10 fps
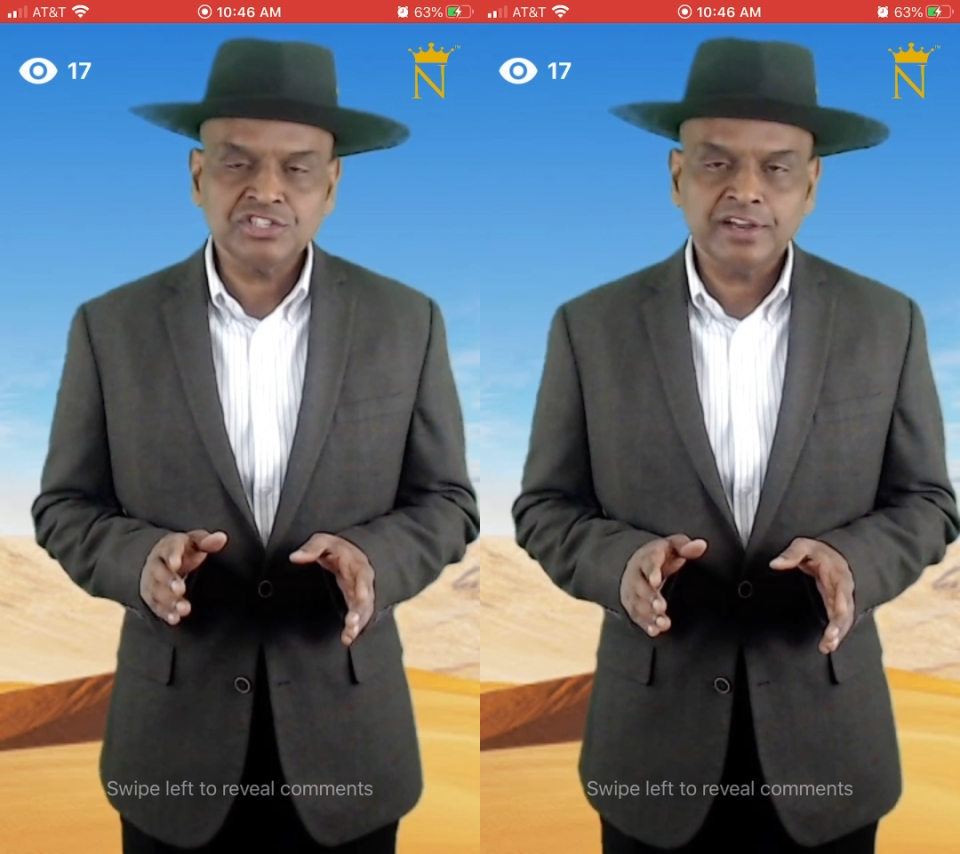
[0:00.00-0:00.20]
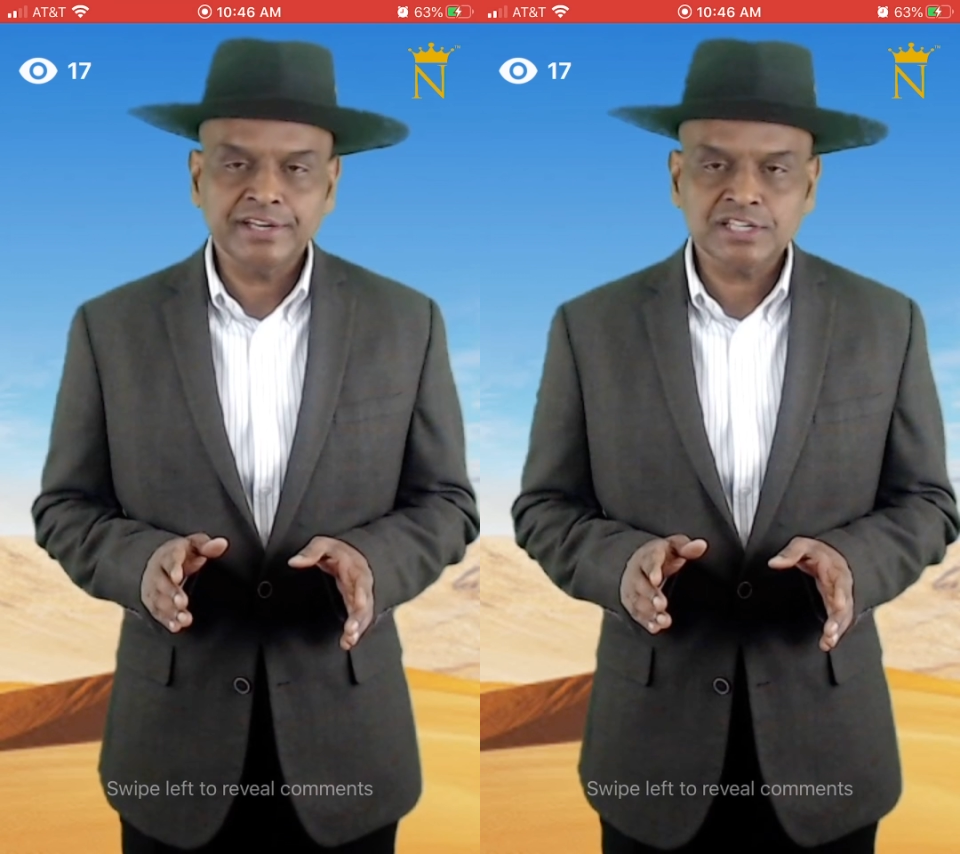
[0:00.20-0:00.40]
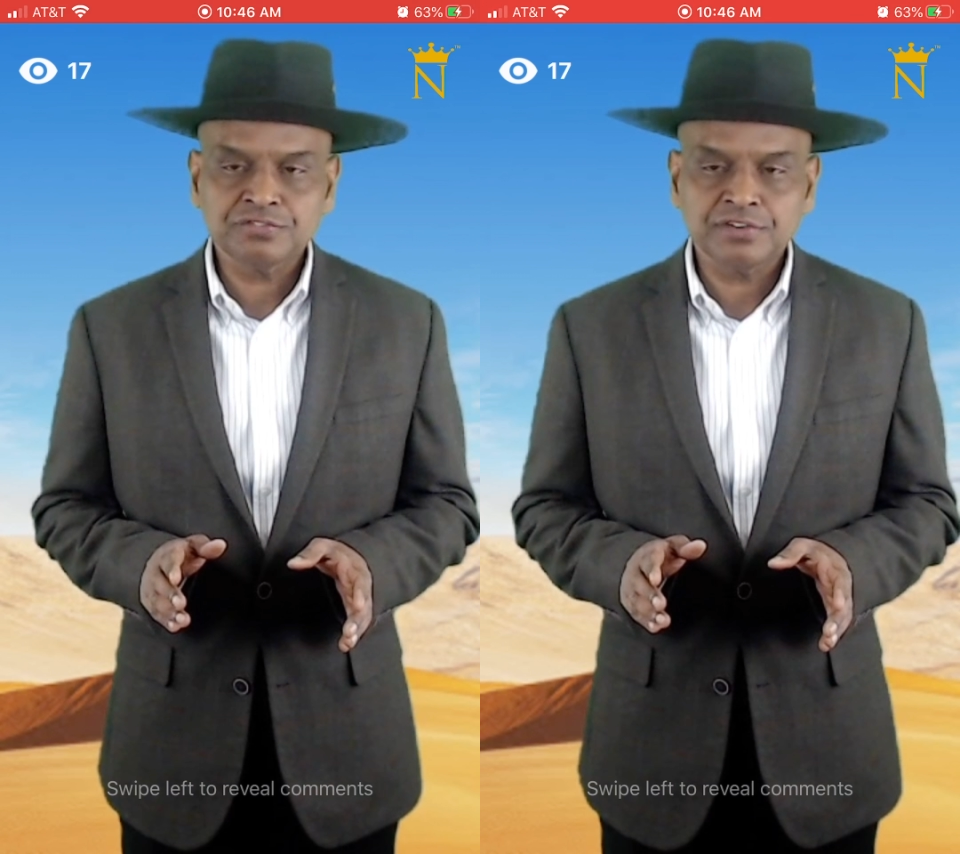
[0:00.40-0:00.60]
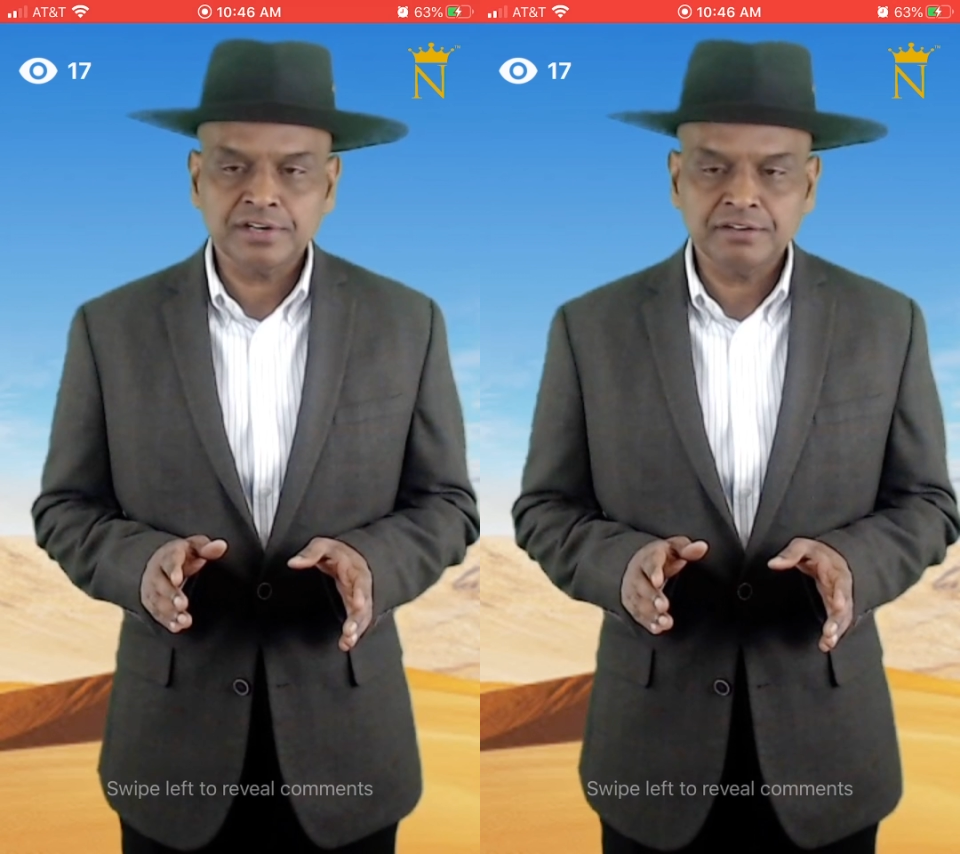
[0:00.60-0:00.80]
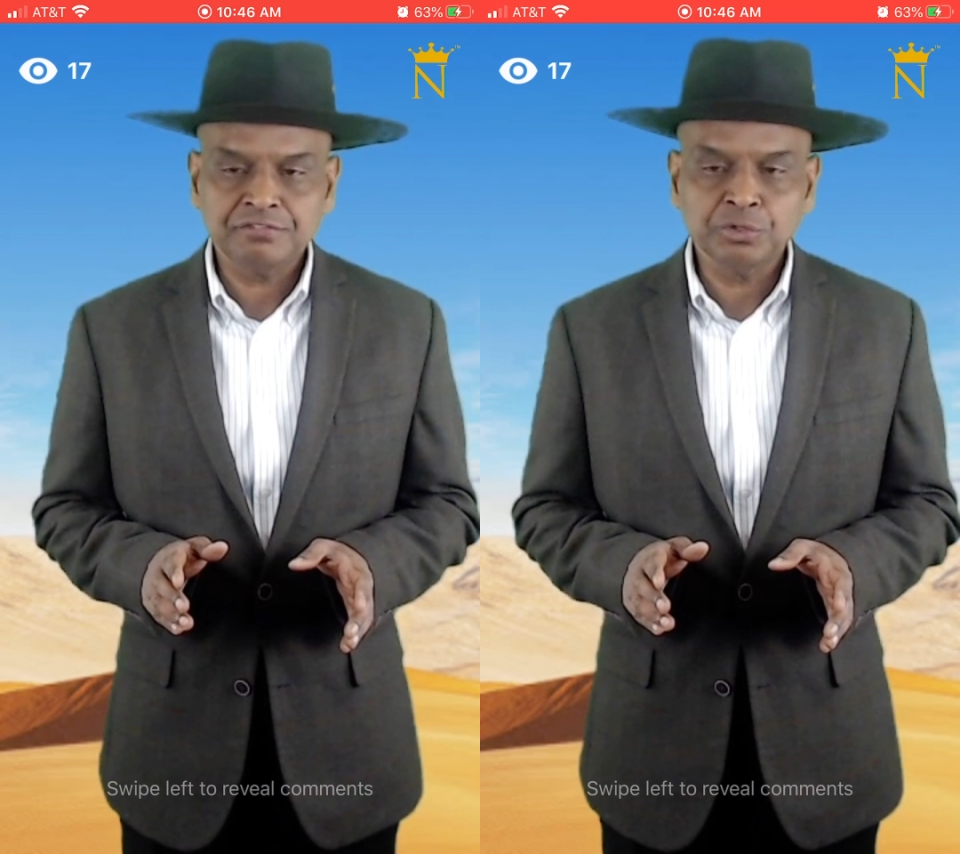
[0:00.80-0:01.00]
join us
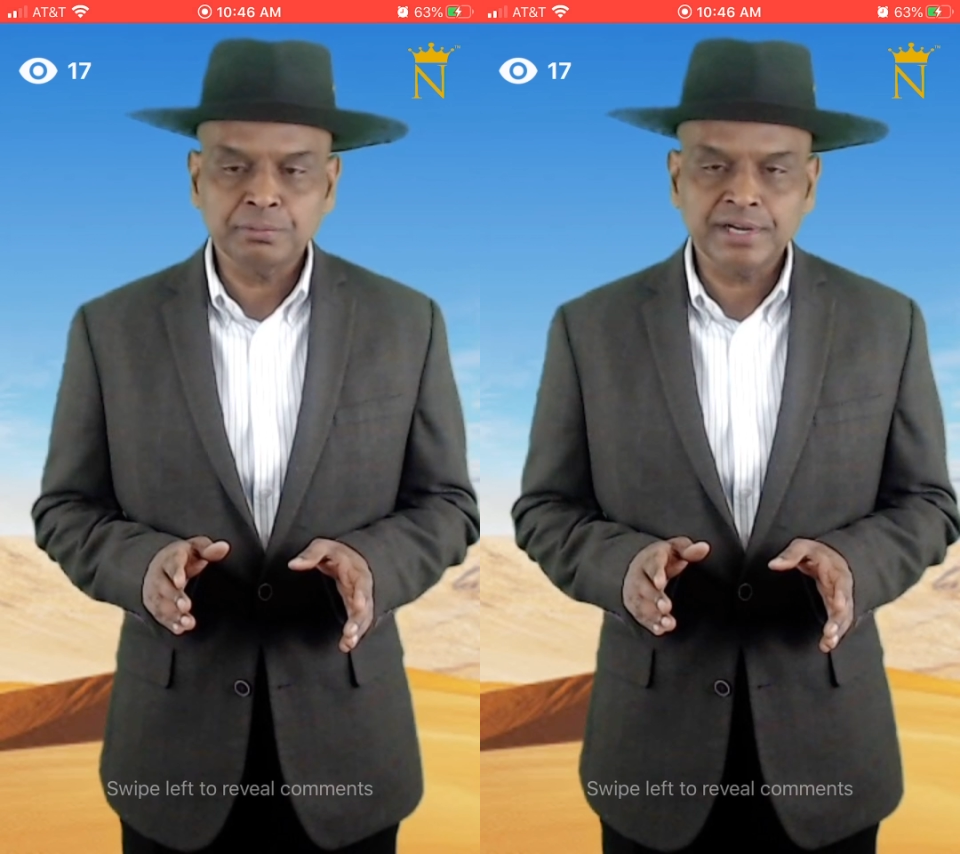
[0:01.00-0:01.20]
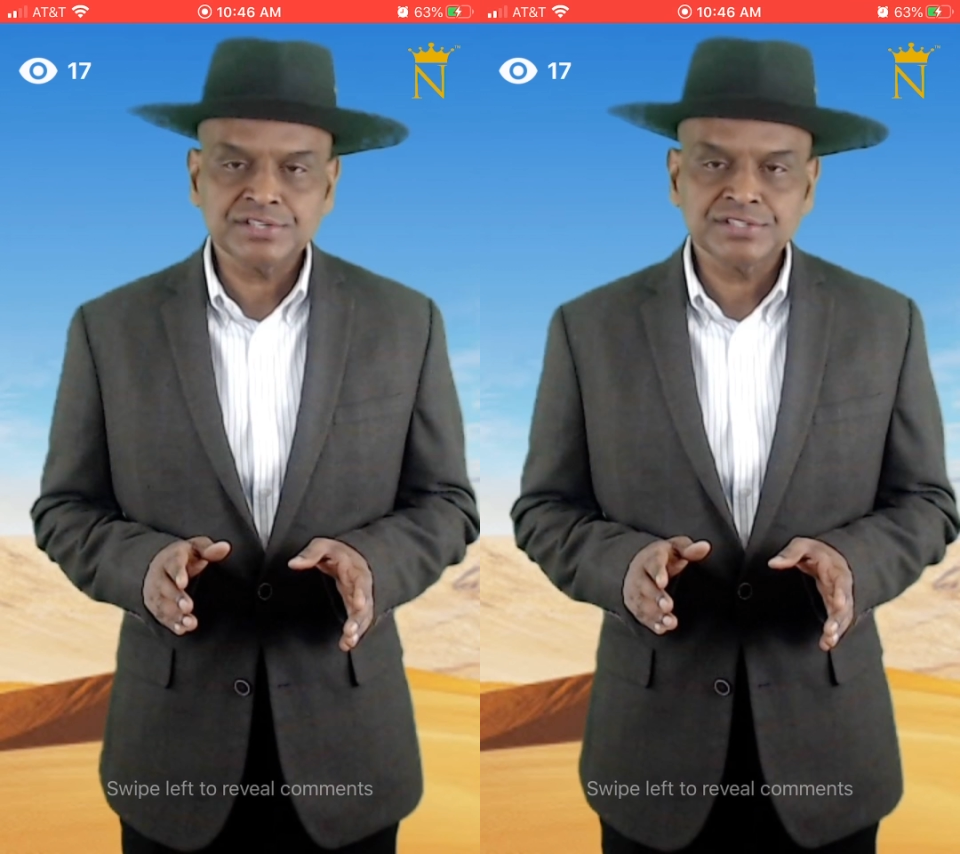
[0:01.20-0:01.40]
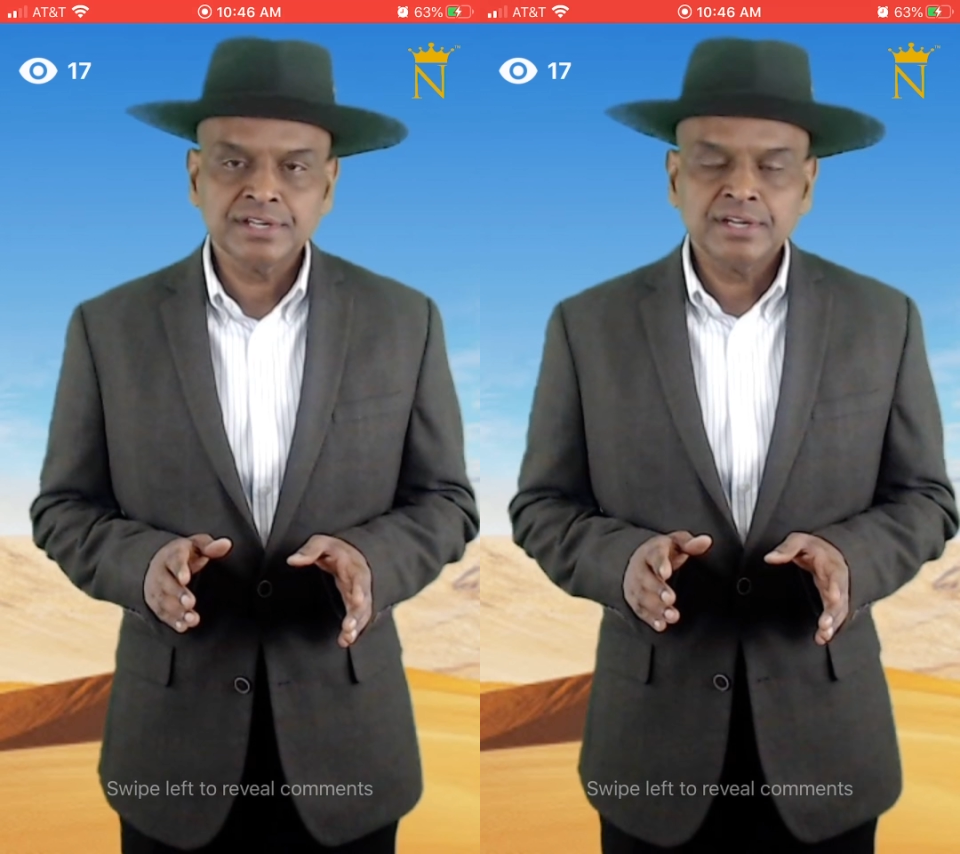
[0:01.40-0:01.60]
in a few minutes.